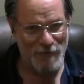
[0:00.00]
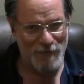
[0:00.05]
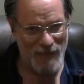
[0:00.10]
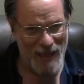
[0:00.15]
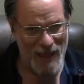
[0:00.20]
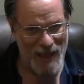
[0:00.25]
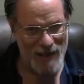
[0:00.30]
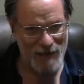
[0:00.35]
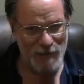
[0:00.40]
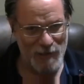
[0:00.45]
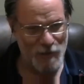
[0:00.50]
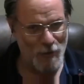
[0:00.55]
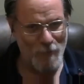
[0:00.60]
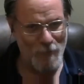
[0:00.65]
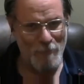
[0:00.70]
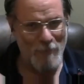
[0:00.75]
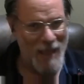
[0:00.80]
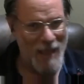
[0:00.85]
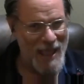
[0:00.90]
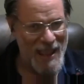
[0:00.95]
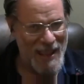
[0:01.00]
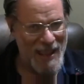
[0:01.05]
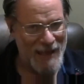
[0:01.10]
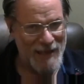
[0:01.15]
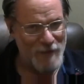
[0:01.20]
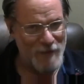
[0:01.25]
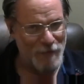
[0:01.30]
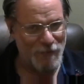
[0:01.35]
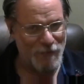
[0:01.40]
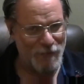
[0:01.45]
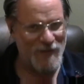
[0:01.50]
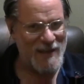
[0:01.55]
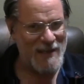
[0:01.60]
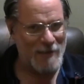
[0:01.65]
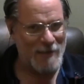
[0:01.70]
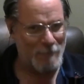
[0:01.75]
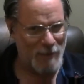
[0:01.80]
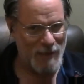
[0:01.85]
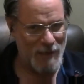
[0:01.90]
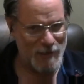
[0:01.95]
that. You don't pay any fee
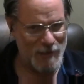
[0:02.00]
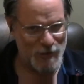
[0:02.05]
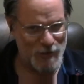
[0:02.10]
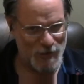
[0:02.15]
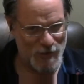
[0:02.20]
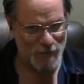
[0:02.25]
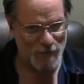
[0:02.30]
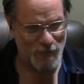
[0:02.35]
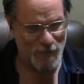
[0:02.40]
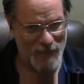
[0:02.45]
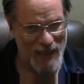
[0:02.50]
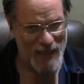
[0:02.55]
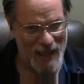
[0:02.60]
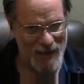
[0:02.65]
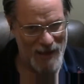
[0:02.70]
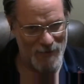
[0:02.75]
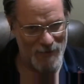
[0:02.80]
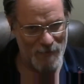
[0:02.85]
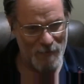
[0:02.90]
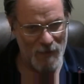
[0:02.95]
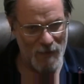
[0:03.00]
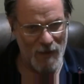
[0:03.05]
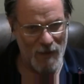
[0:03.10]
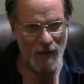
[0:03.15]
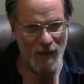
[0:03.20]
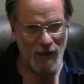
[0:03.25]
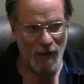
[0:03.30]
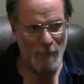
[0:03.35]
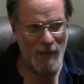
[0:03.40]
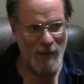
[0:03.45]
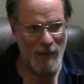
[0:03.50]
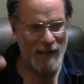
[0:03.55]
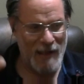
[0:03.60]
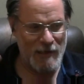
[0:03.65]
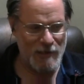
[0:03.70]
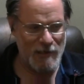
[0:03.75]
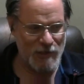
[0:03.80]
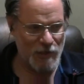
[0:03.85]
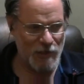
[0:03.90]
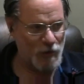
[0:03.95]
to Pinterest for that. Um, okay. Um,
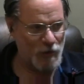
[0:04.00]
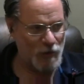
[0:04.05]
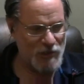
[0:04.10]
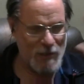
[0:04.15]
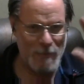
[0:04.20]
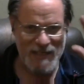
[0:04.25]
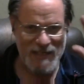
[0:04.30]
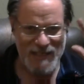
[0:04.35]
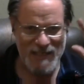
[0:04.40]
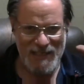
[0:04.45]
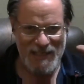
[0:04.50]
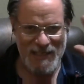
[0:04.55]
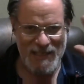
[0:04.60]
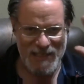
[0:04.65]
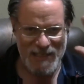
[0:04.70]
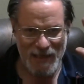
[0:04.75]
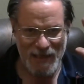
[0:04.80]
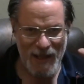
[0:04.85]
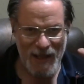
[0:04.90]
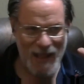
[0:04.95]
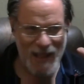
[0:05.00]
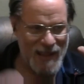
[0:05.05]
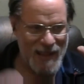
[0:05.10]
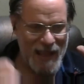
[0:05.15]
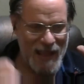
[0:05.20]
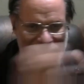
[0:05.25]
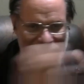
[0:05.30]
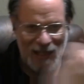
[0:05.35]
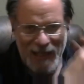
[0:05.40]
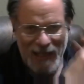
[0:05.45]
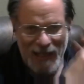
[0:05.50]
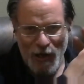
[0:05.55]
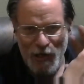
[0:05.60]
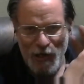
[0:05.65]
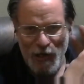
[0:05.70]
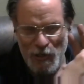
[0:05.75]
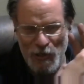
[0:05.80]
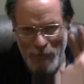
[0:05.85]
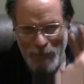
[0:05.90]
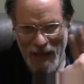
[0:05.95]
and so somebody sees it, they click
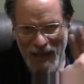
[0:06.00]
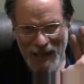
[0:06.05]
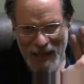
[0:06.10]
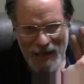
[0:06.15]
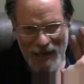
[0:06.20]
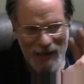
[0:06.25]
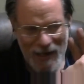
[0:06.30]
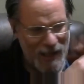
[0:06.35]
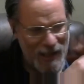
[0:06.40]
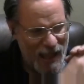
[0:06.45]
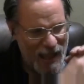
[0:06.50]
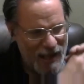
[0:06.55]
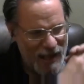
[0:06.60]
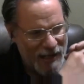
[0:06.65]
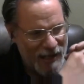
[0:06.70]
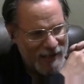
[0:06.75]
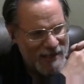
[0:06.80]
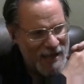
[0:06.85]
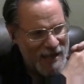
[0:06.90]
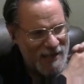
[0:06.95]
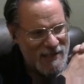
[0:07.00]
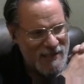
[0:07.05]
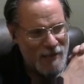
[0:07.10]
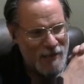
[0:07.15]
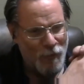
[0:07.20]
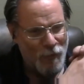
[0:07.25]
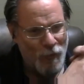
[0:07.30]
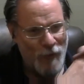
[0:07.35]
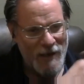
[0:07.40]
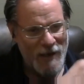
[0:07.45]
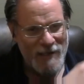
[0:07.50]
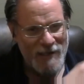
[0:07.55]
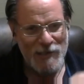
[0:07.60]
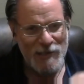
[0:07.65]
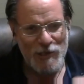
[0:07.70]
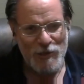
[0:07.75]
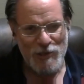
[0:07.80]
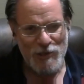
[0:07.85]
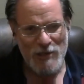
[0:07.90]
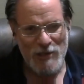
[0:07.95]
on your pin, and it takes them right
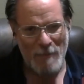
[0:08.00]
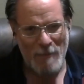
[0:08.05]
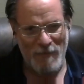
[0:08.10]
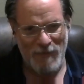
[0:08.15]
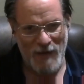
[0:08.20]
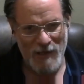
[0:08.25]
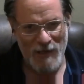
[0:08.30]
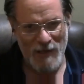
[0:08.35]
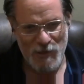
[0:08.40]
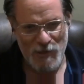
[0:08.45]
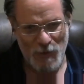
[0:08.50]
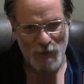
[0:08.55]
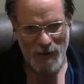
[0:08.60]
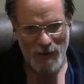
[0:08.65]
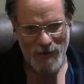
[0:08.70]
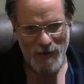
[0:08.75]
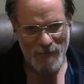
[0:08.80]
to your Shopify store,